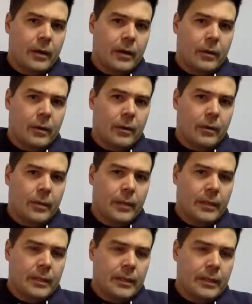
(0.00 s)
I know
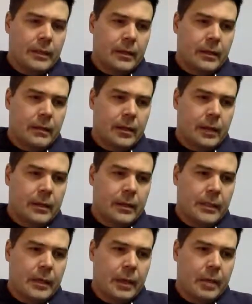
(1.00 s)
because neither of
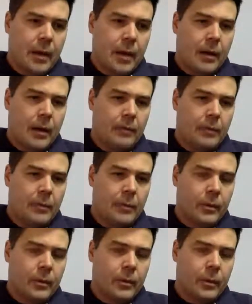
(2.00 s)
us are
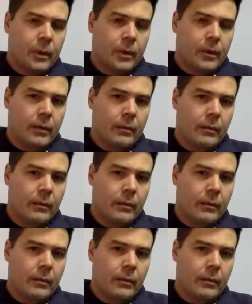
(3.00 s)
comfortable with